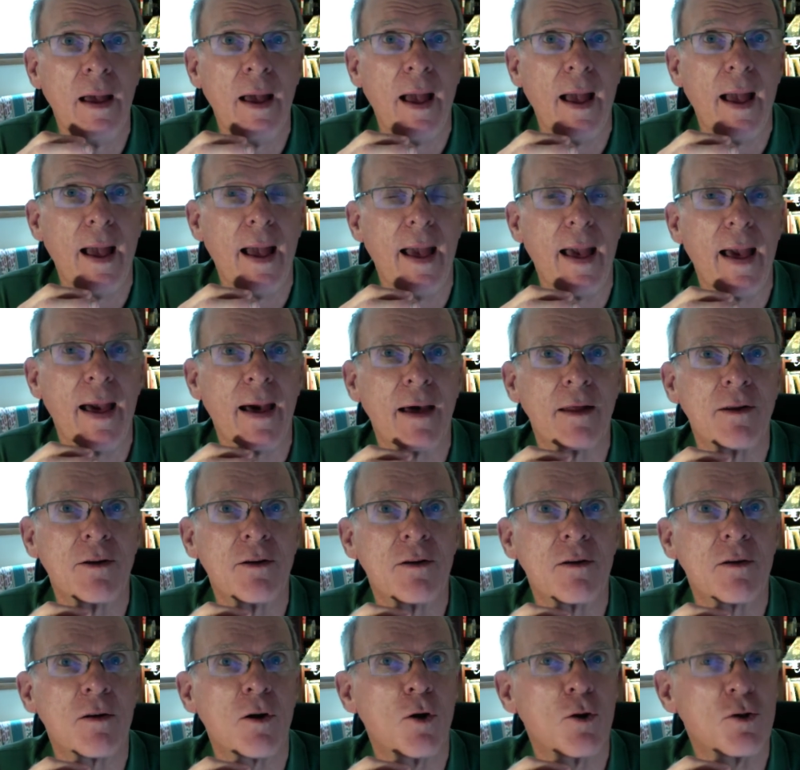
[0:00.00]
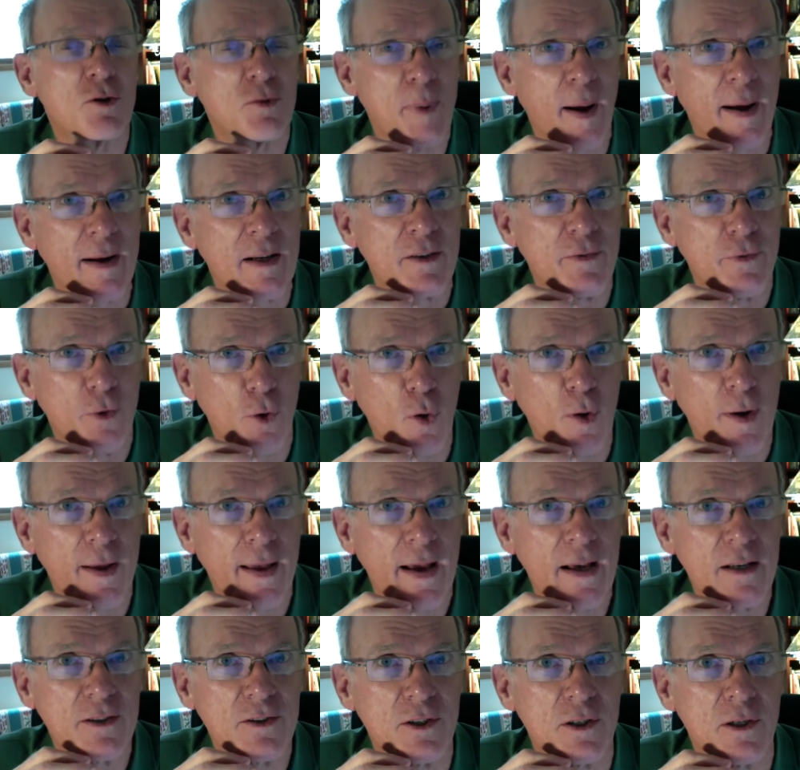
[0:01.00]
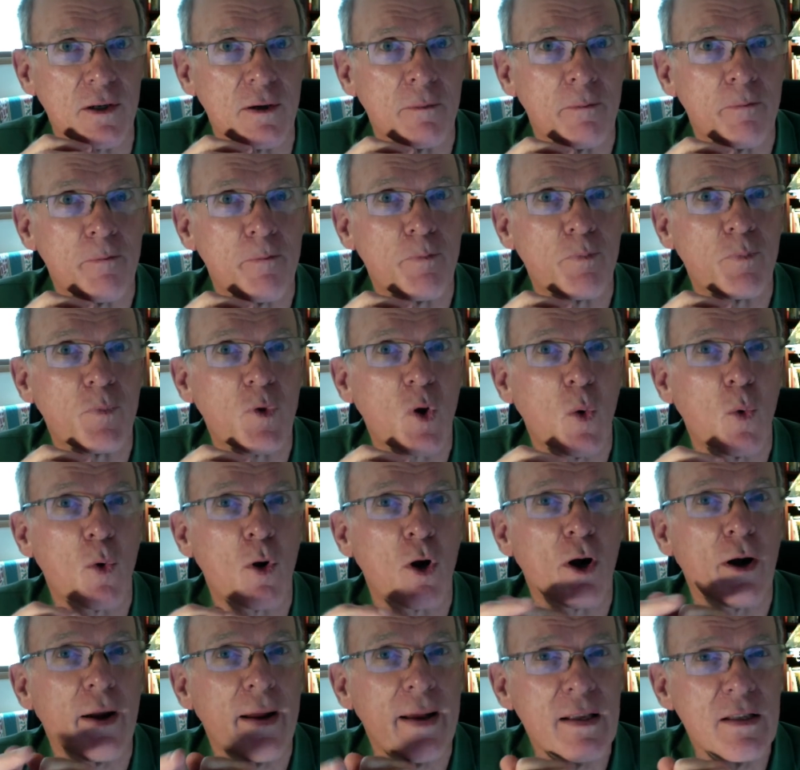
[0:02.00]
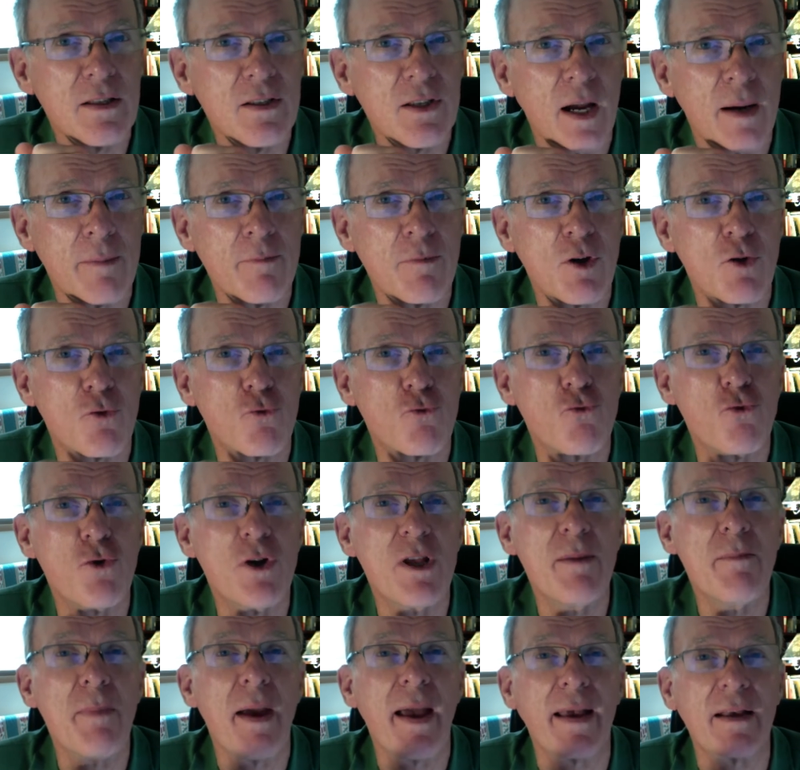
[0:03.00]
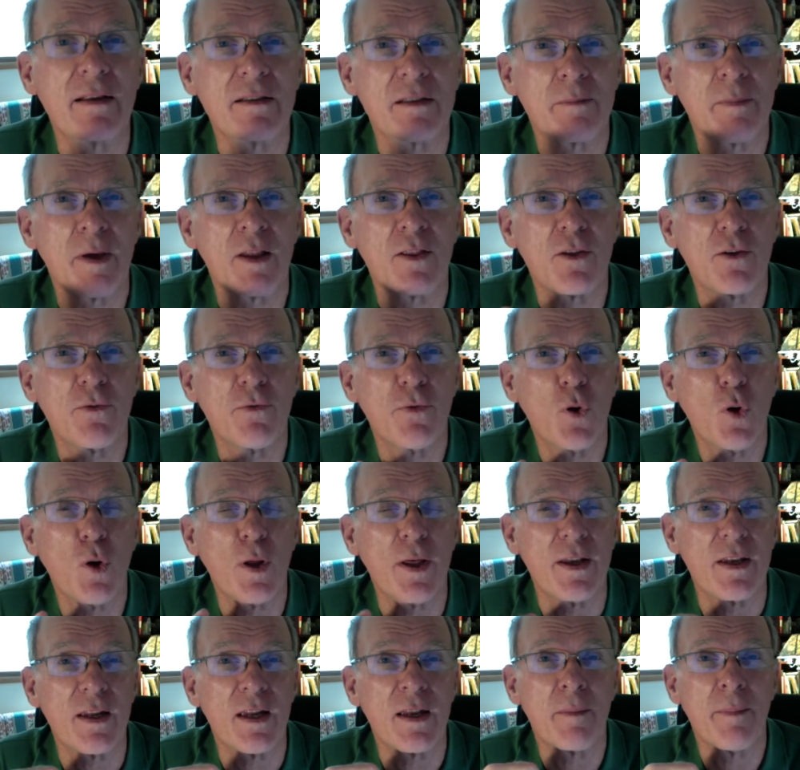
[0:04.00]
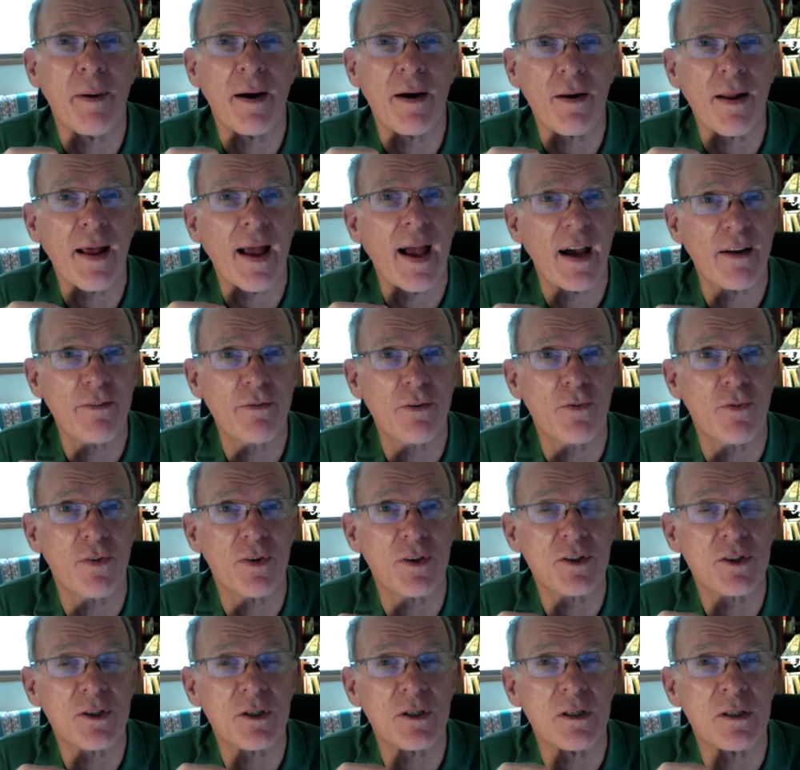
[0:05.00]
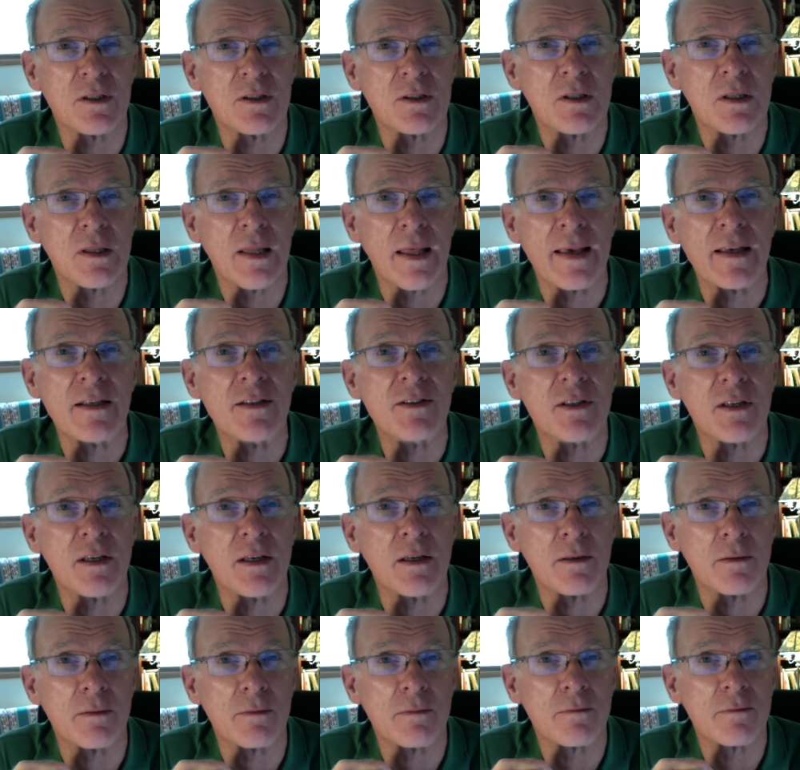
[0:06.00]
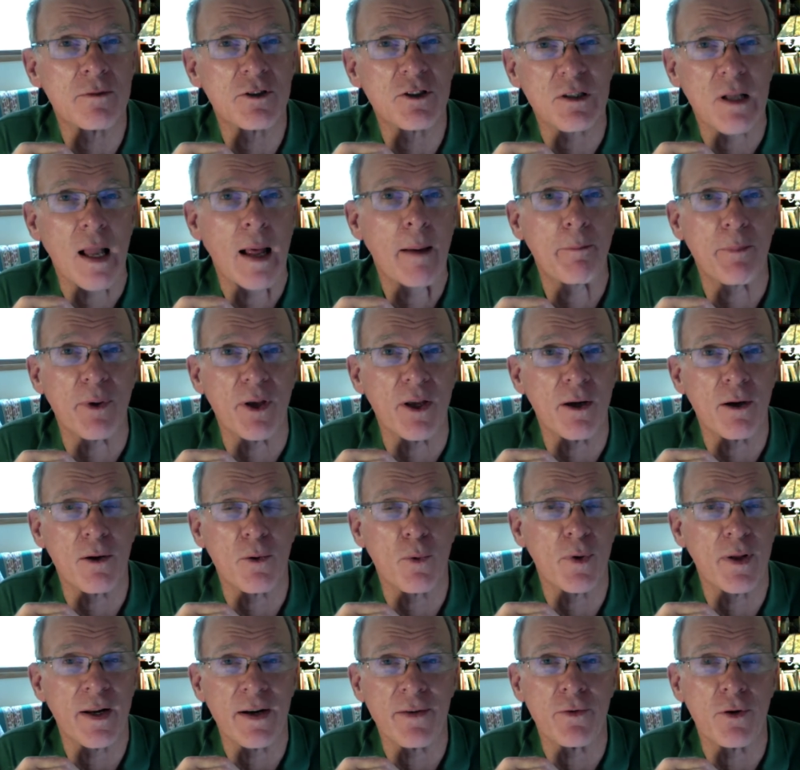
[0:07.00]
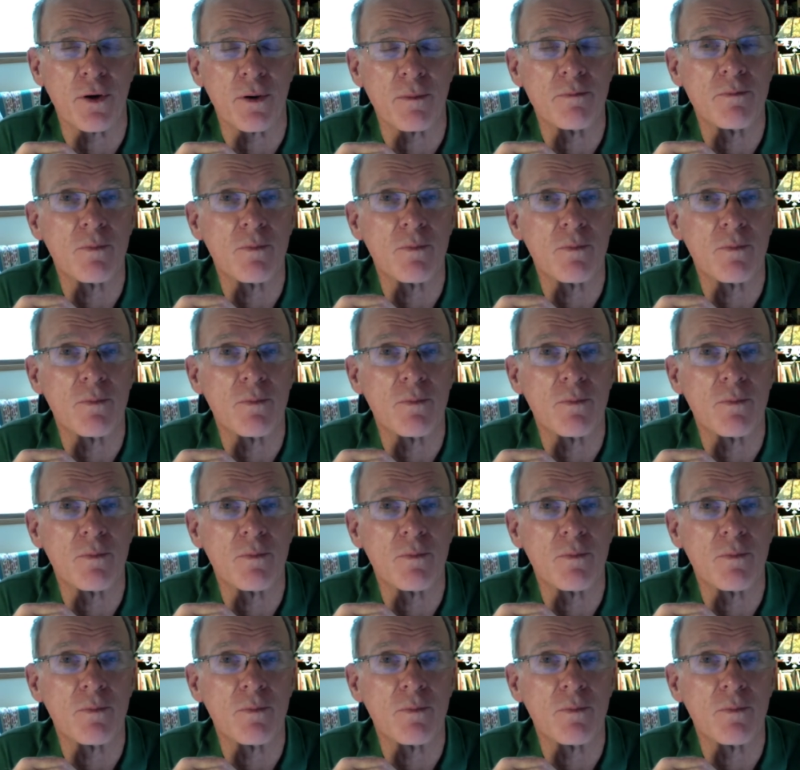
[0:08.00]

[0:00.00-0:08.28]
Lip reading: and goes back to folic acid. Well, our enzyme that remakes the methylfolate in about half of us is lazy and sloppy or whatever.